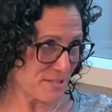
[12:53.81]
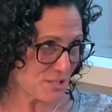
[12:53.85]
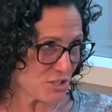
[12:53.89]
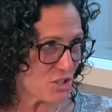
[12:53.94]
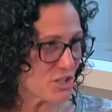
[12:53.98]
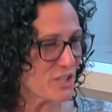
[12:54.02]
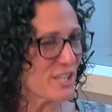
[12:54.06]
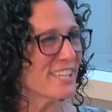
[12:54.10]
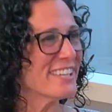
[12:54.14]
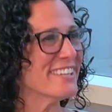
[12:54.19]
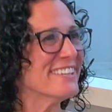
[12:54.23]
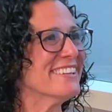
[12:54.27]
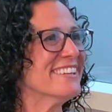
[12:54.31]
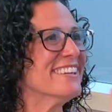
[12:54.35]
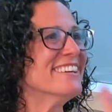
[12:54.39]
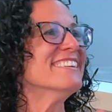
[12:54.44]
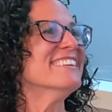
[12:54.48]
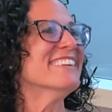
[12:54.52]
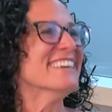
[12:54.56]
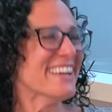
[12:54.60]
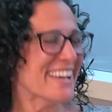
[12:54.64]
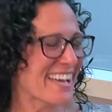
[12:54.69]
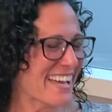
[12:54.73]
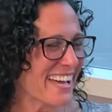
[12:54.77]
Michigan
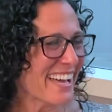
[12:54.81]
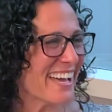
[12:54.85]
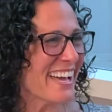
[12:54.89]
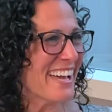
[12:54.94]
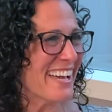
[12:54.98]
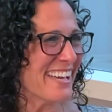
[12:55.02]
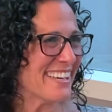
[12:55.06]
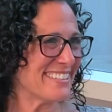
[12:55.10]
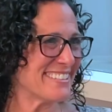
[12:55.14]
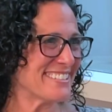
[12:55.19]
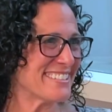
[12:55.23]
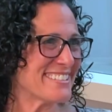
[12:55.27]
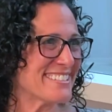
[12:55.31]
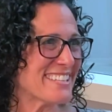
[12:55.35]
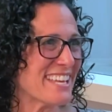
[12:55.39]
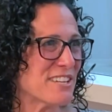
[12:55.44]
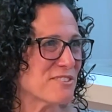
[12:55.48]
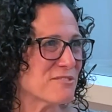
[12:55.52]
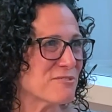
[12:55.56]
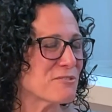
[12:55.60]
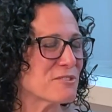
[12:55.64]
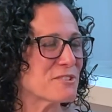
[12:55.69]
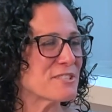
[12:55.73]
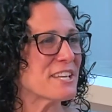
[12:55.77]
uh, to
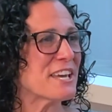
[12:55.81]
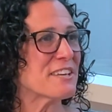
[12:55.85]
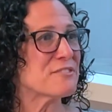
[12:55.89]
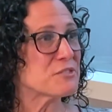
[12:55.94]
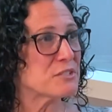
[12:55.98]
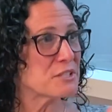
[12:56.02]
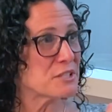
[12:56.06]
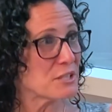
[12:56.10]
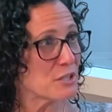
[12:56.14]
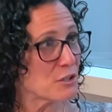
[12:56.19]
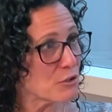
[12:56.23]
send for testing.